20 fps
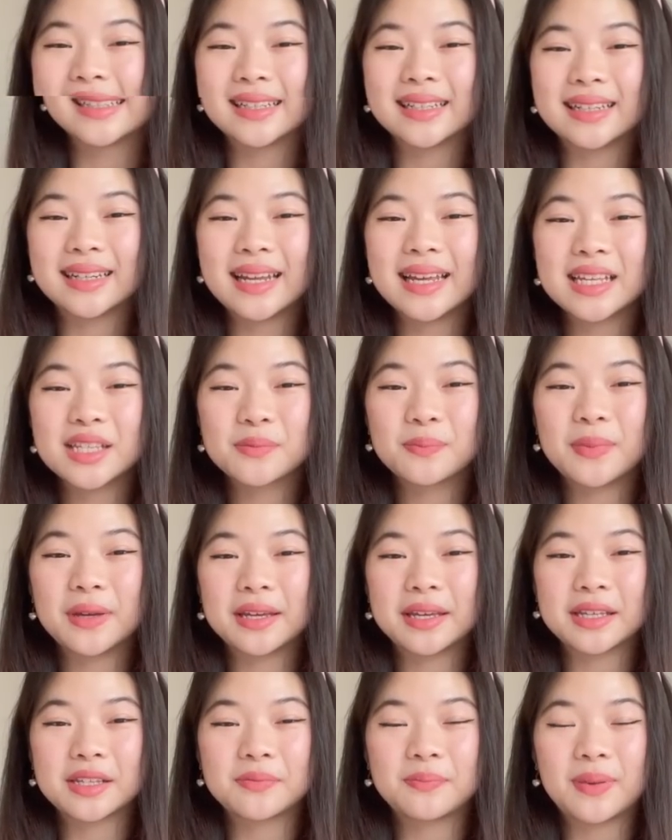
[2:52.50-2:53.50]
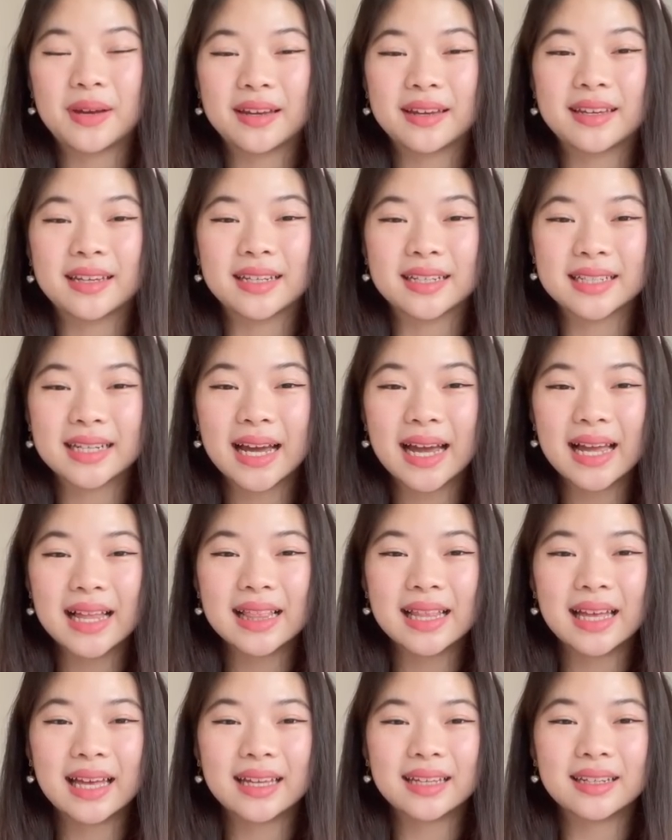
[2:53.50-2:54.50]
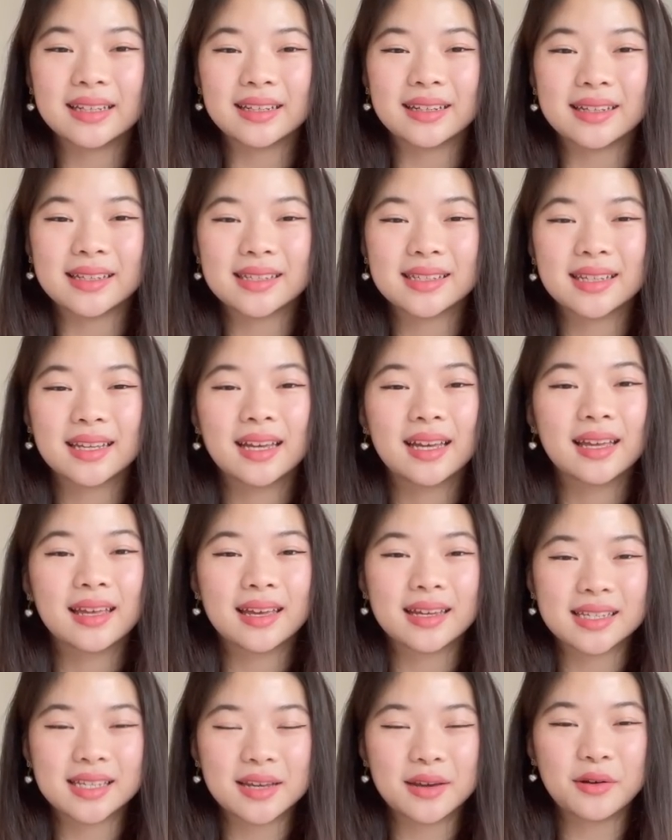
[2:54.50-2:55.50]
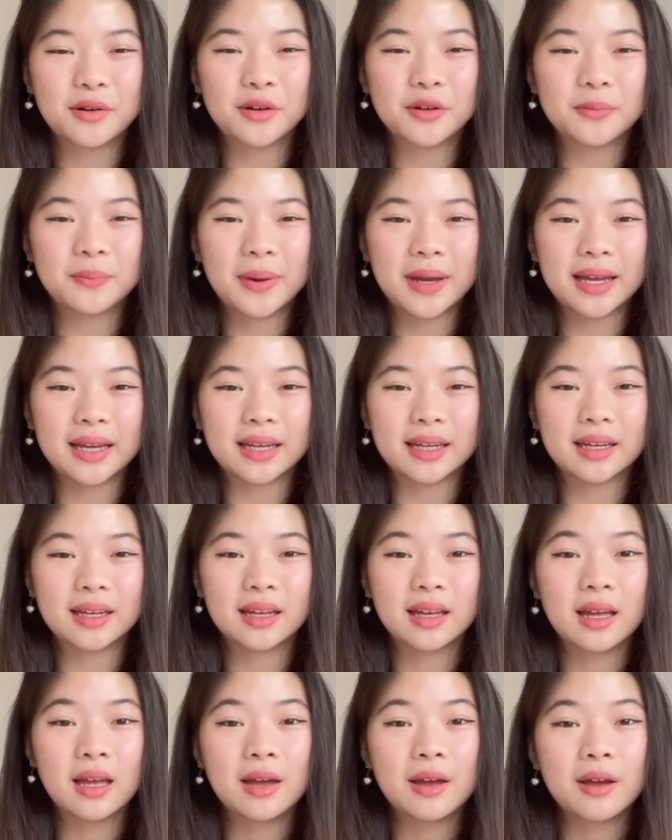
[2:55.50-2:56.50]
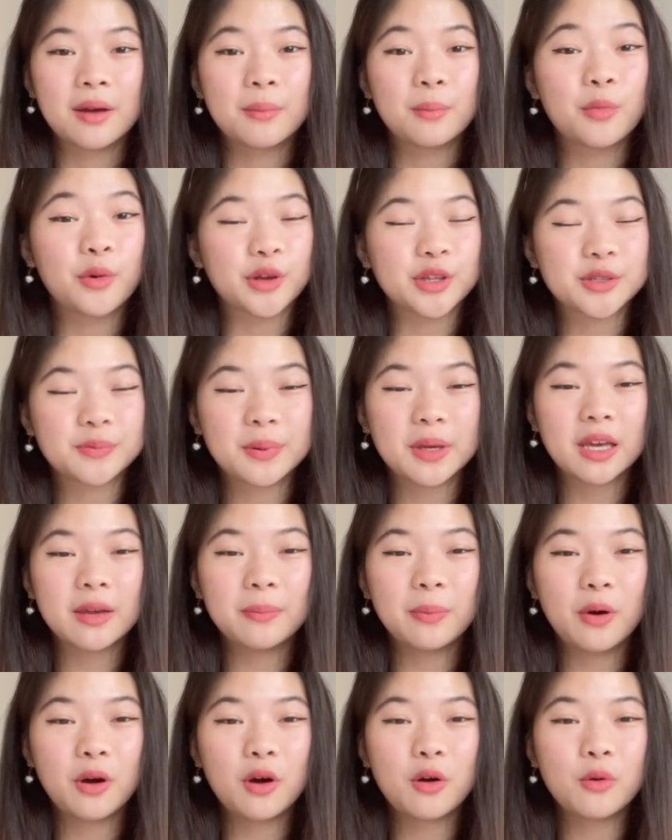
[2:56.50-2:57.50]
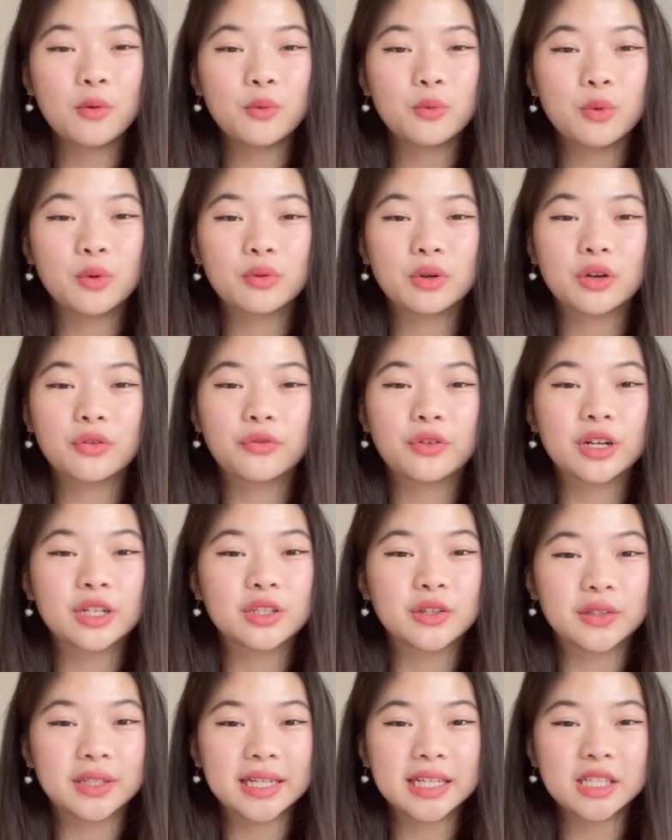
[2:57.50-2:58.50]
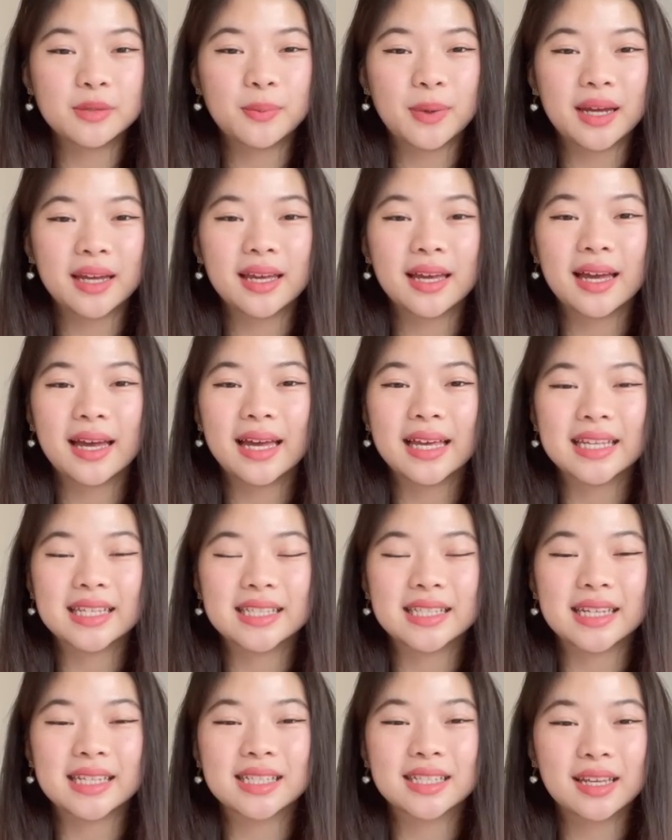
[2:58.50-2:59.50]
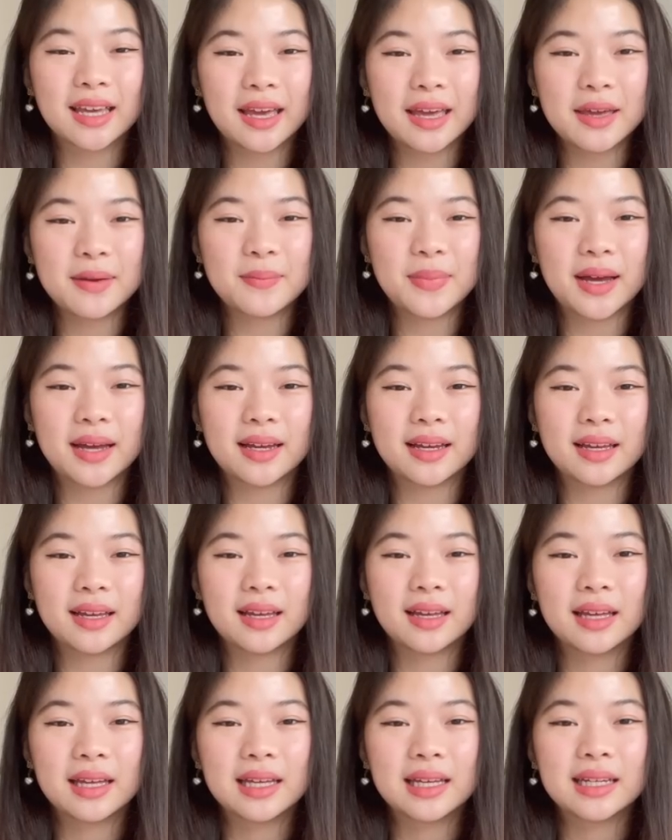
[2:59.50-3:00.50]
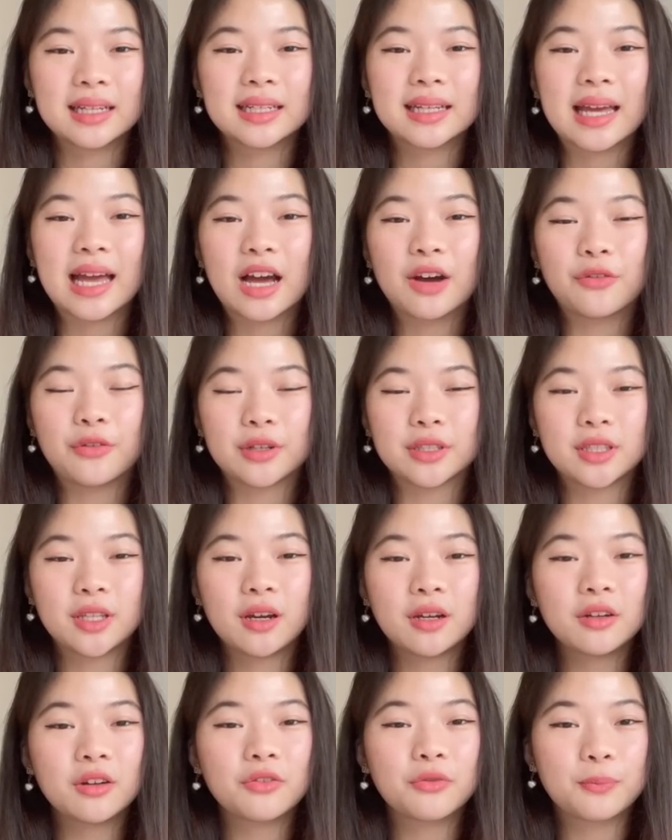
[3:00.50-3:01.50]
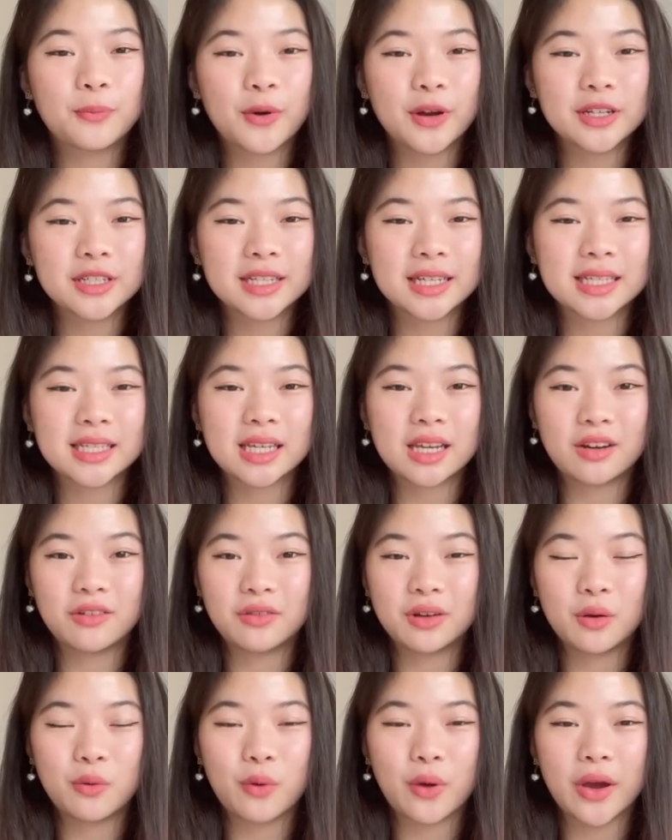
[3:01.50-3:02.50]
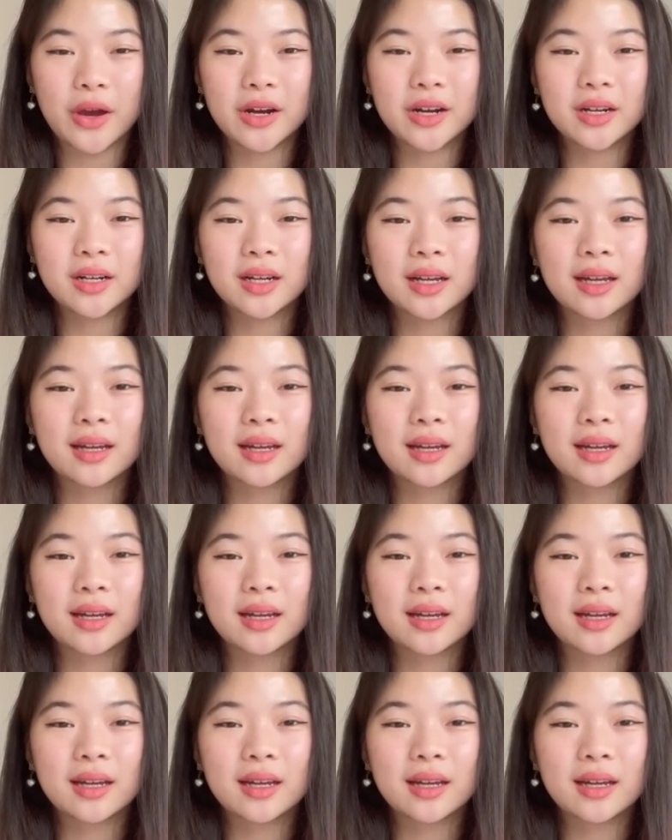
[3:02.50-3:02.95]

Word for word: The next biggest bank in Thailand is Kasikorn Bank. Most people will refer to this bank as the K-Bank. They have a ton of branches everywhere.